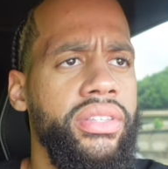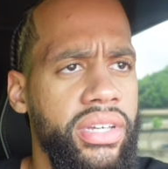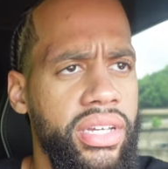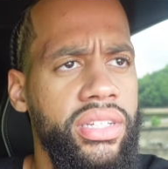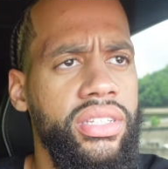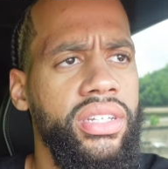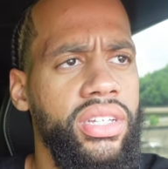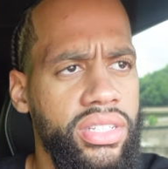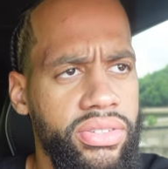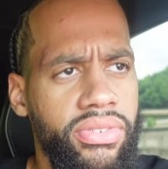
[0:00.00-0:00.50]

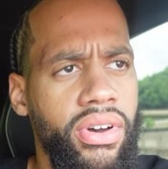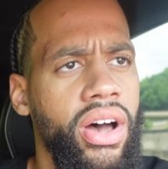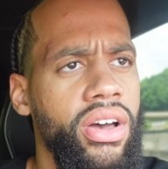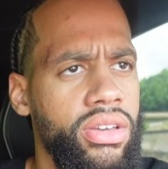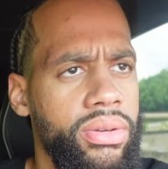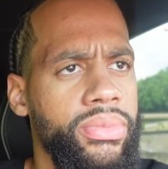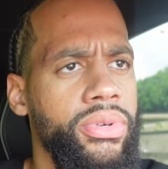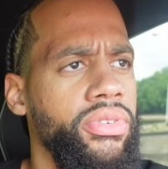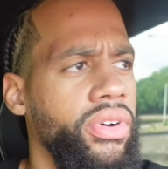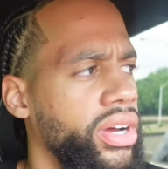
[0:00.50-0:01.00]
This is
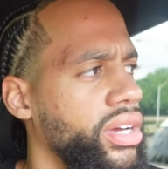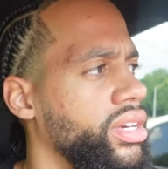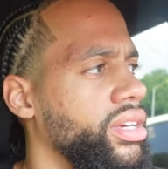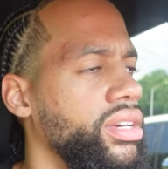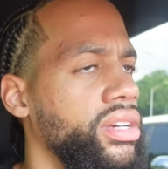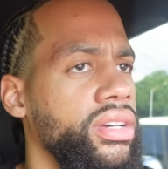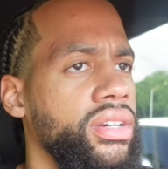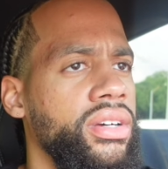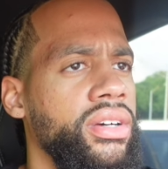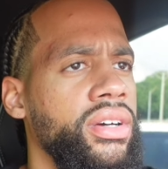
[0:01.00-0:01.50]
valuable right here.
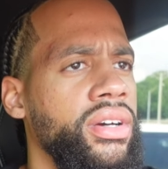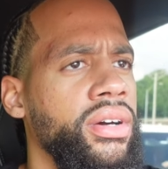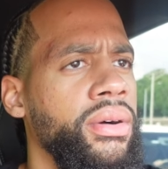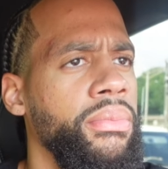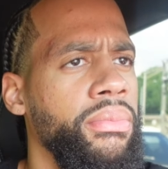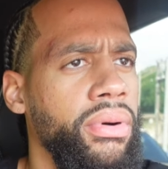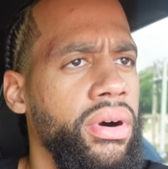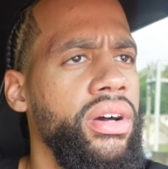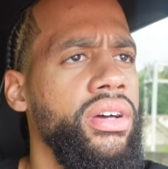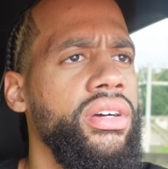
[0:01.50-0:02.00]

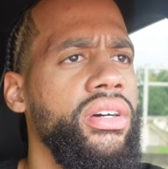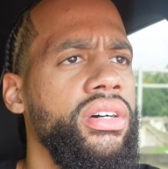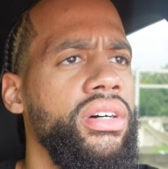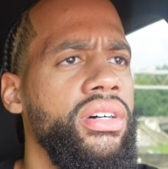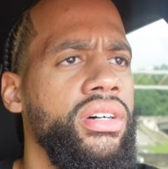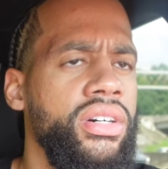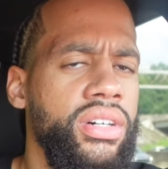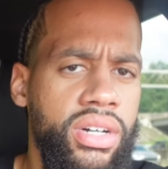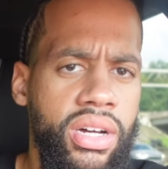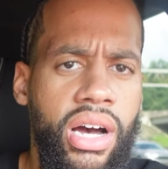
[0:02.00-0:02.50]
But
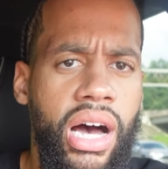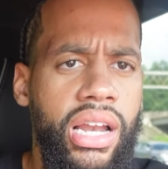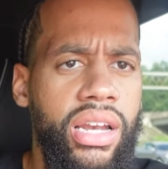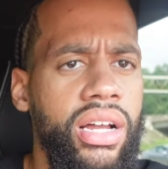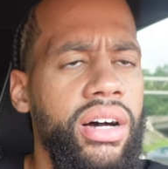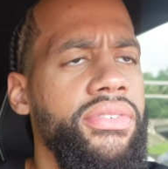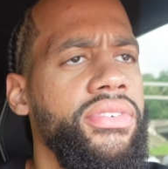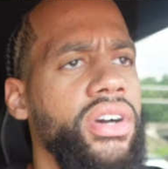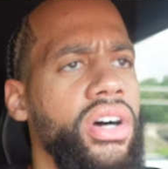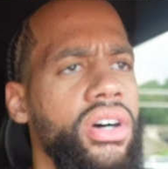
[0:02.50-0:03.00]
I
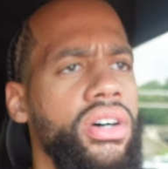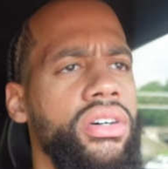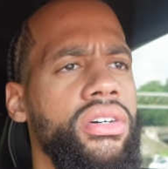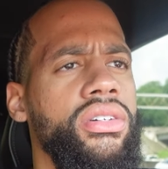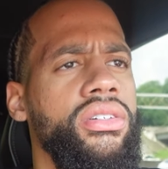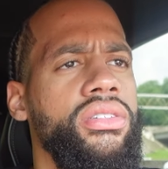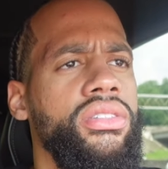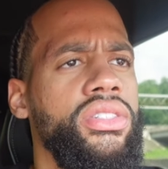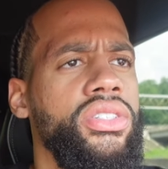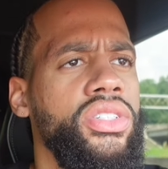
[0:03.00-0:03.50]
love y'all.
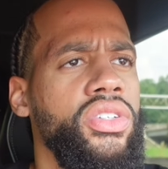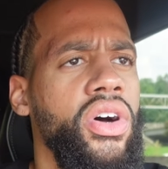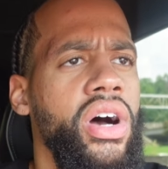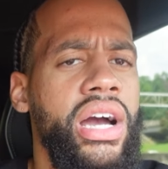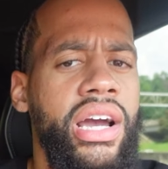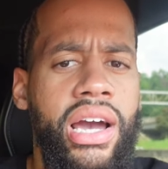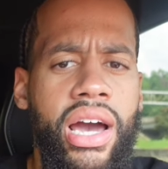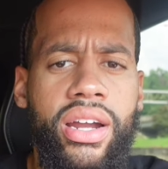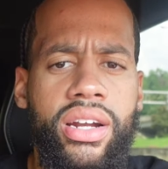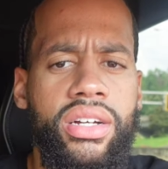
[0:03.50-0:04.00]
So I
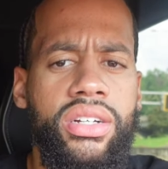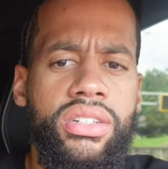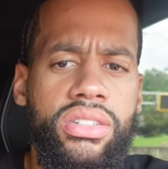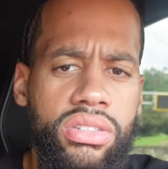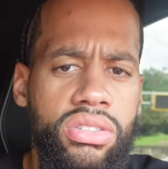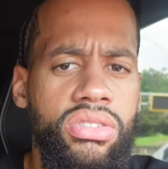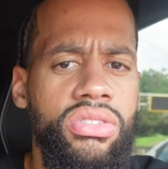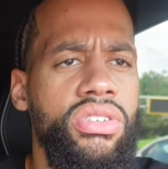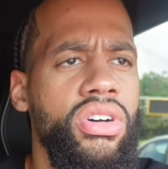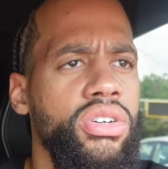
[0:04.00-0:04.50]
gotta,
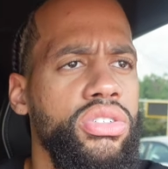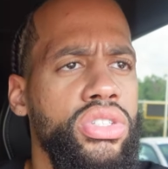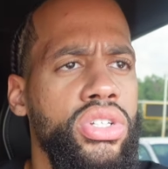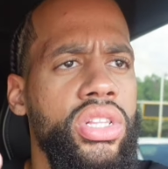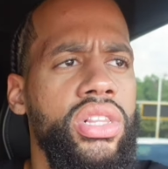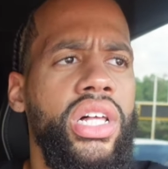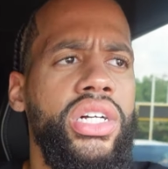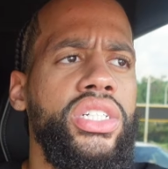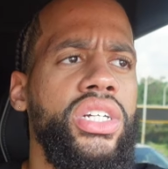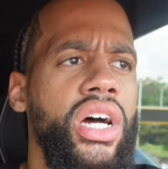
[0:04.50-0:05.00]
you know,
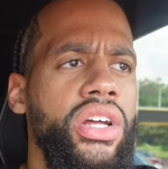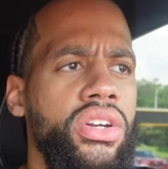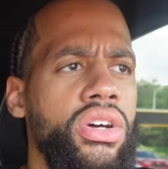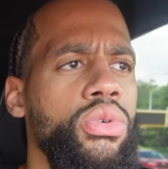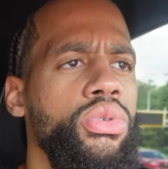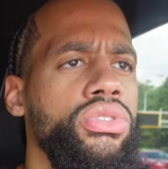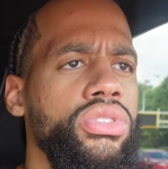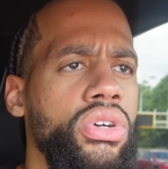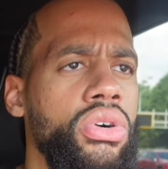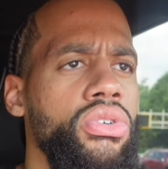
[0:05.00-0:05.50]
let y'all know
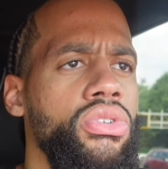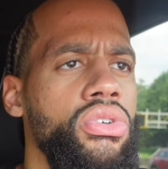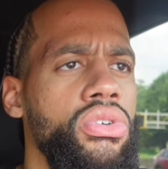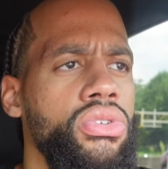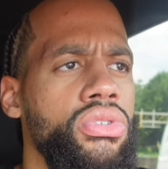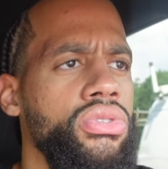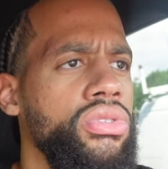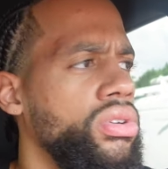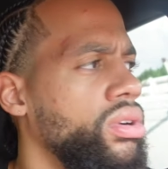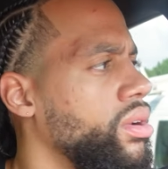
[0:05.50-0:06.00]
what's going
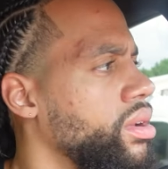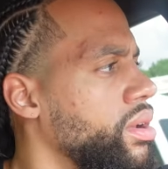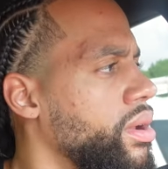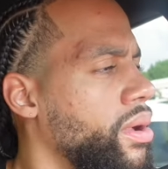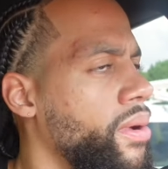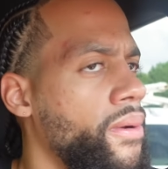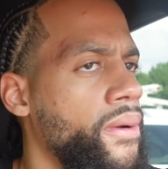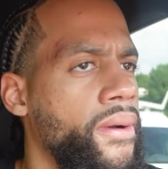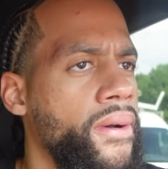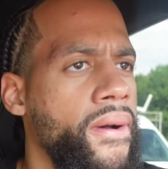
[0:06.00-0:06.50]
on.
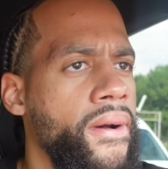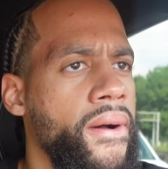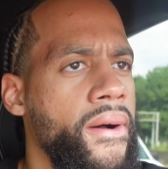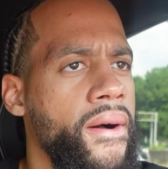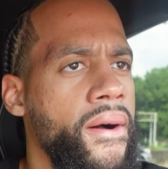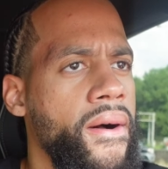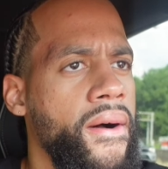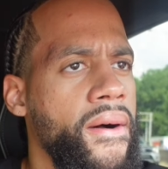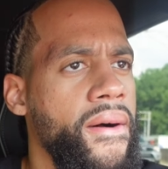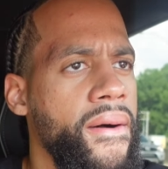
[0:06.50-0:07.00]

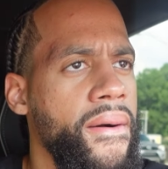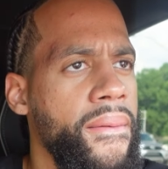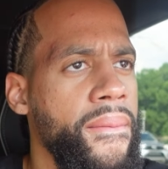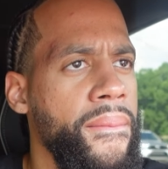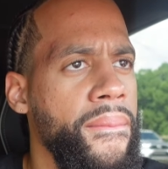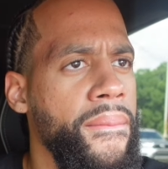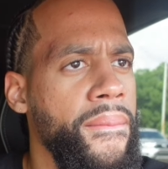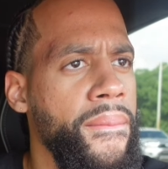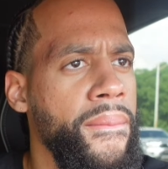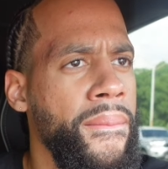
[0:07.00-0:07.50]

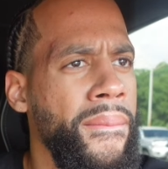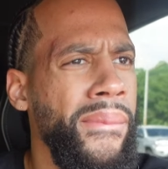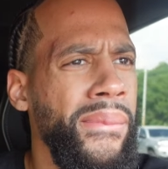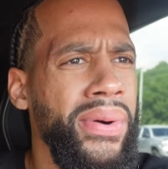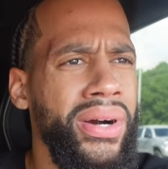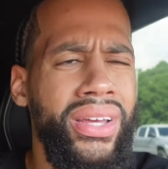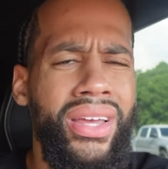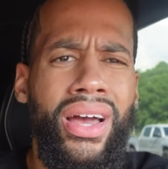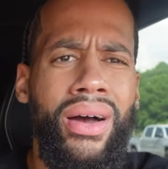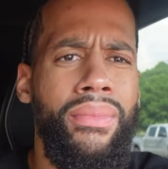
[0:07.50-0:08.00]
Um,
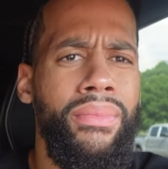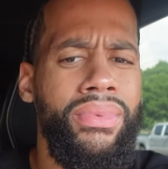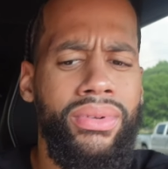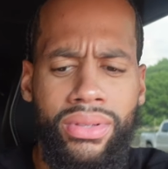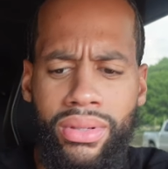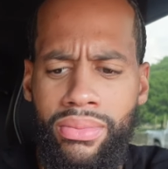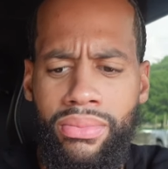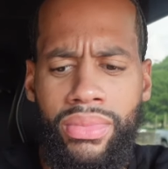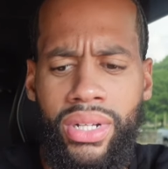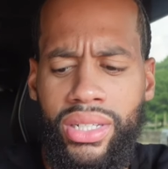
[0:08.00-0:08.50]
but yeah,
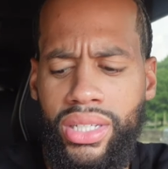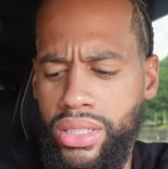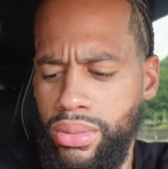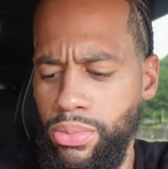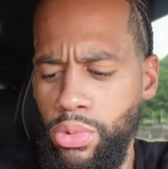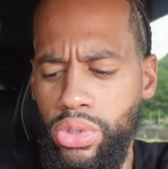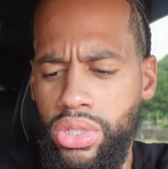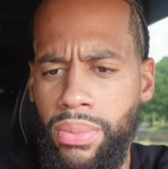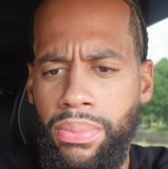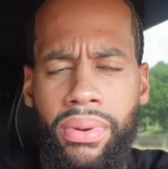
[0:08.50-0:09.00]
I'm, let this
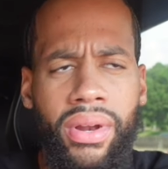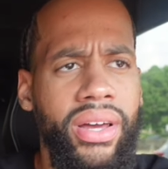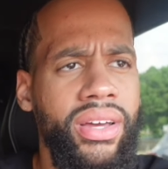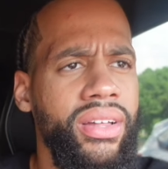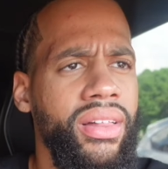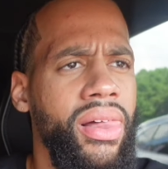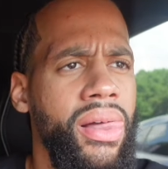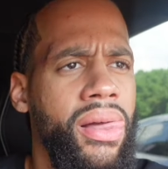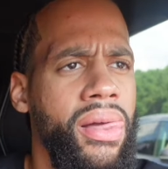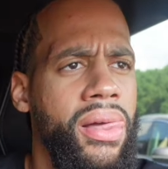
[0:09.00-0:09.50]
music play.
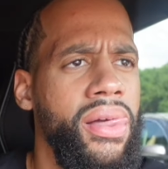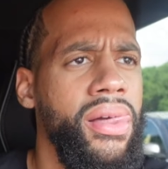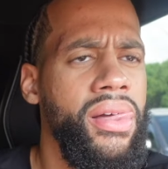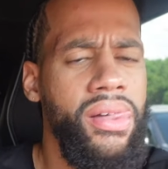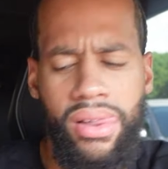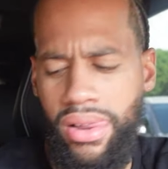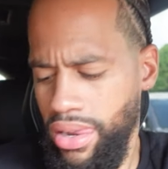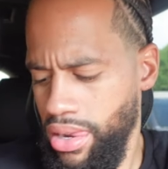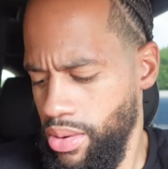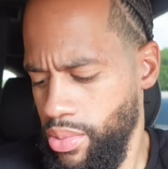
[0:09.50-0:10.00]

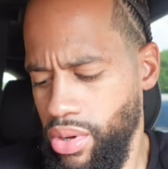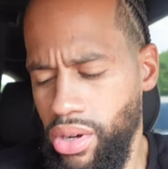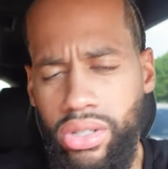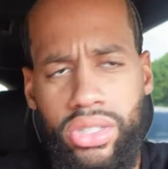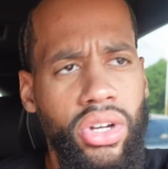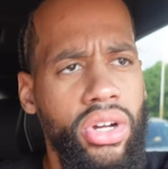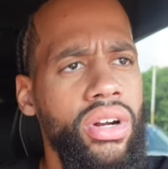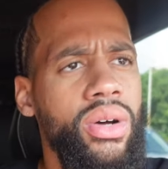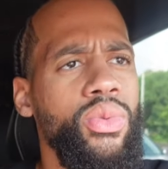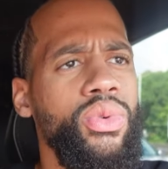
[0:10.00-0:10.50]
We're gonna
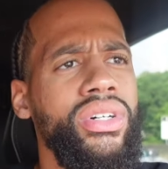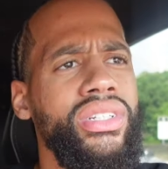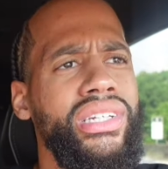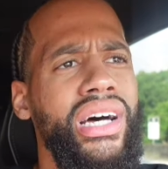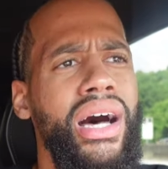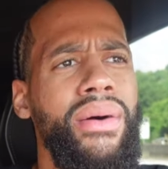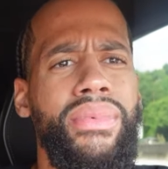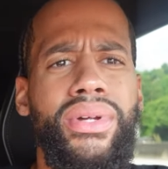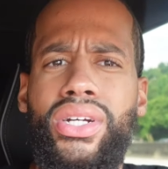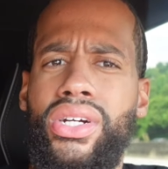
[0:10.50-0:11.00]
turn up one
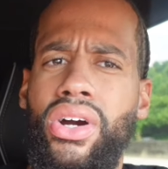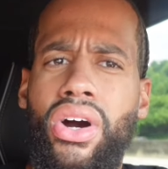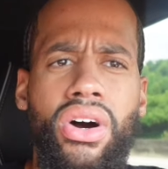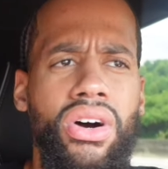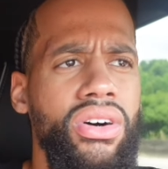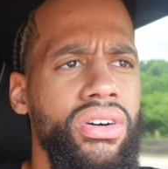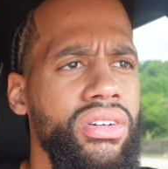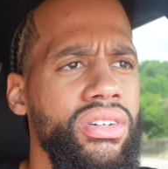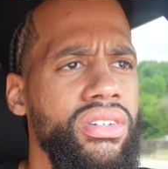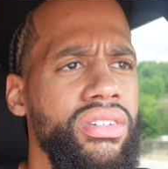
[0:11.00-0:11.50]
time in the
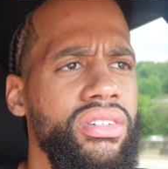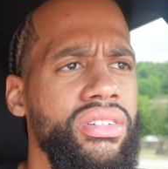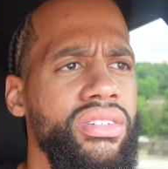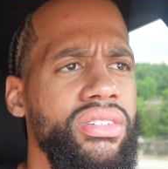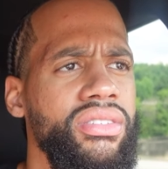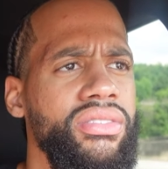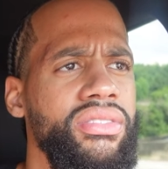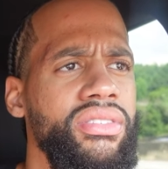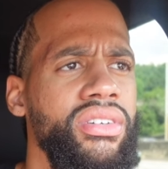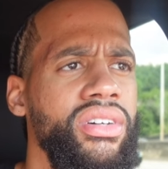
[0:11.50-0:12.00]
car.
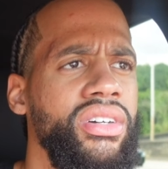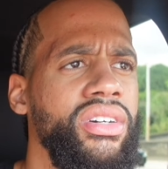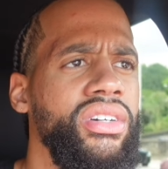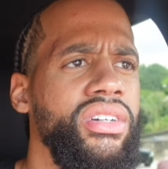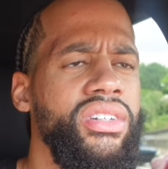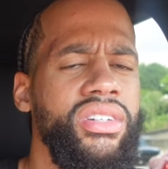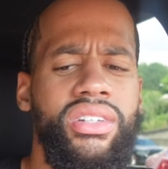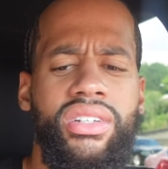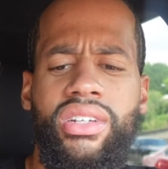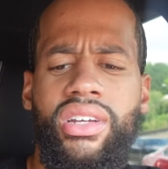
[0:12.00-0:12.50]

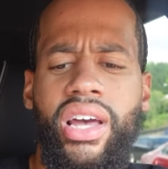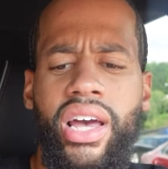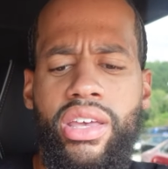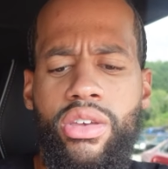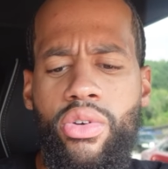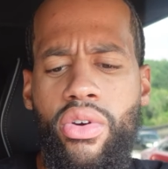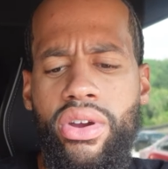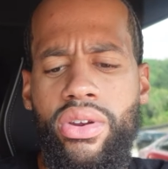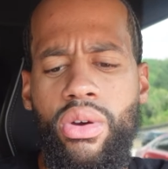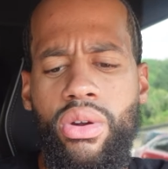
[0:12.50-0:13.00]
And
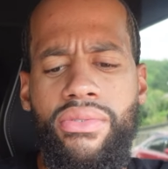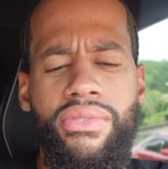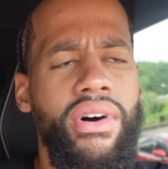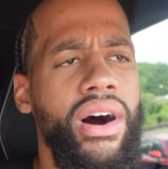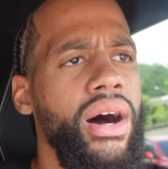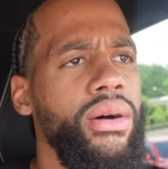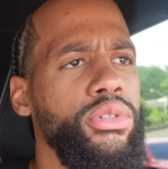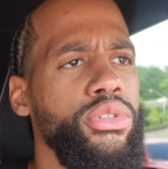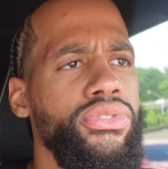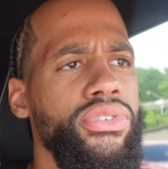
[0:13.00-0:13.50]
you already know the
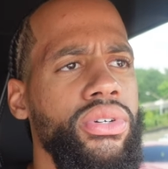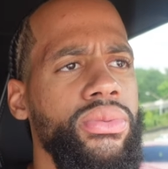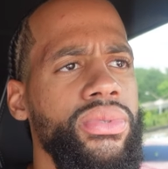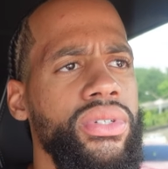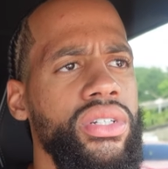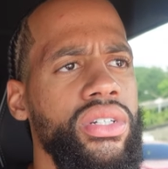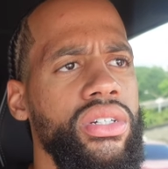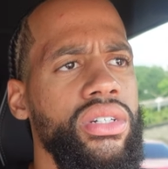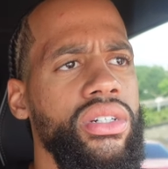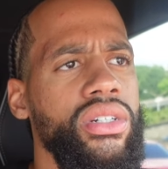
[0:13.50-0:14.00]
vibes, you feel
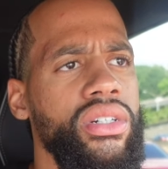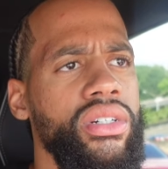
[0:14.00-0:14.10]
me?